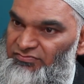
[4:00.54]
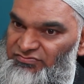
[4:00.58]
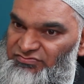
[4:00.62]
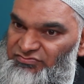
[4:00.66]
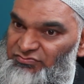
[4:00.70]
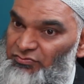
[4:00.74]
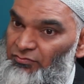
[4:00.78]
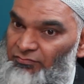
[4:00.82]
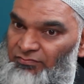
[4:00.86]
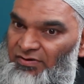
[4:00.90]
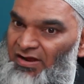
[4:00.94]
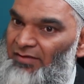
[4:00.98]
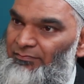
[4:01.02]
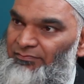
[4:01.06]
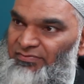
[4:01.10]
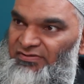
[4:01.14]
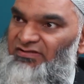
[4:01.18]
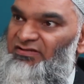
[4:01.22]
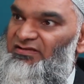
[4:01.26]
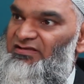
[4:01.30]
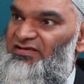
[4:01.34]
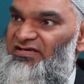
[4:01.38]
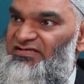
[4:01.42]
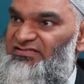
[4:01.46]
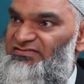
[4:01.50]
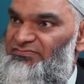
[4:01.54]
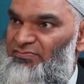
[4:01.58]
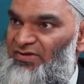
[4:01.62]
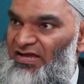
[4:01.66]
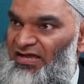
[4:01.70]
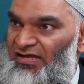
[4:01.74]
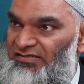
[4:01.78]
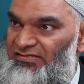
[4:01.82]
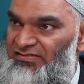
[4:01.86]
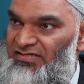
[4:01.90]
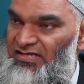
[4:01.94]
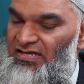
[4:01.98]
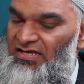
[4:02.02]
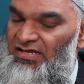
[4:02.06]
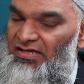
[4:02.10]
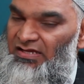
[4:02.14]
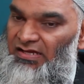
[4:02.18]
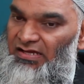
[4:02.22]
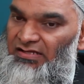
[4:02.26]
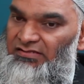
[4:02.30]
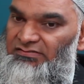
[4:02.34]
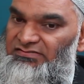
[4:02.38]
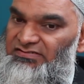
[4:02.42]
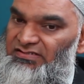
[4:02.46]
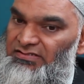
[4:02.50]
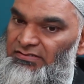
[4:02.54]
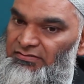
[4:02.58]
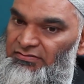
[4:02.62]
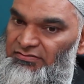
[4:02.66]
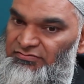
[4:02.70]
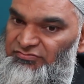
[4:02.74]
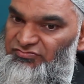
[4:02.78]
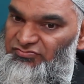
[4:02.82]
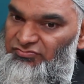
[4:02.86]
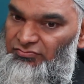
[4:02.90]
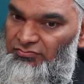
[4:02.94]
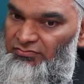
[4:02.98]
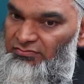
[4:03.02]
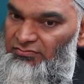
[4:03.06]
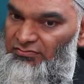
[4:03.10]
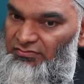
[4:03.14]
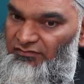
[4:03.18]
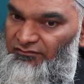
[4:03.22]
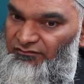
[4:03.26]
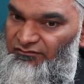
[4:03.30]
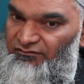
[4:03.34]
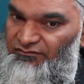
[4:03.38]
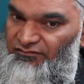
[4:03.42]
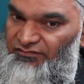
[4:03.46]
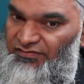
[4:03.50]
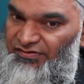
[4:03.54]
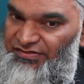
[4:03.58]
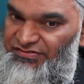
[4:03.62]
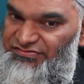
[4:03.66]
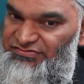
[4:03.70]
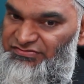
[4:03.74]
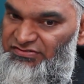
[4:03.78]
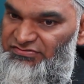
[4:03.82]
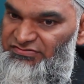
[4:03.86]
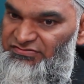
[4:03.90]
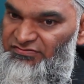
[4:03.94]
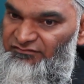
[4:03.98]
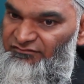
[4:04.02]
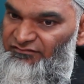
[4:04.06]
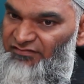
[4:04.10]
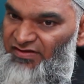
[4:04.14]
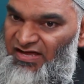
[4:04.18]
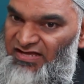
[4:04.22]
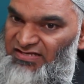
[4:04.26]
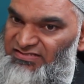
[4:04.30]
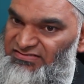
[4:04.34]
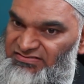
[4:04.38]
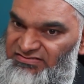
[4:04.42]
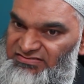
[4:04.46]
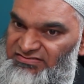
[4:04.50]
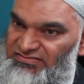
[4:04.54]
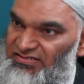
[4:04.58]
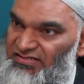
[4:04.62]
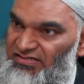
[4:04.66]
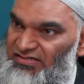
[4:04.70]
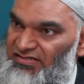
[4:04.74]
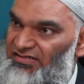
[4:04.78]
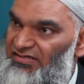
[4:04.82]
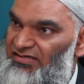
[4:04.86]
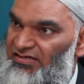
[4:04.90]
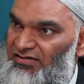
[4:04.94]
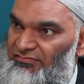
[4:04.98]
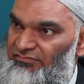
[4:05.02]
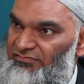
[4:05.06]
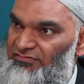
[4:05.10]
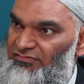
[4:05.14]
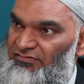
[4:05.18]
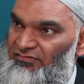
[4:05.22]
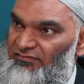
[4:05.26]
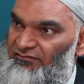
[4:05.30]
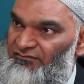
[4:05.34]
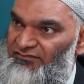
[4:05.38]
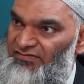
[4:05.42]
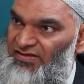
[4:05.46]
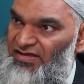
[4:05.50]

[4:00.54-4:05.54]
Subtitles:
so rapidly expand and take control of such a vast area of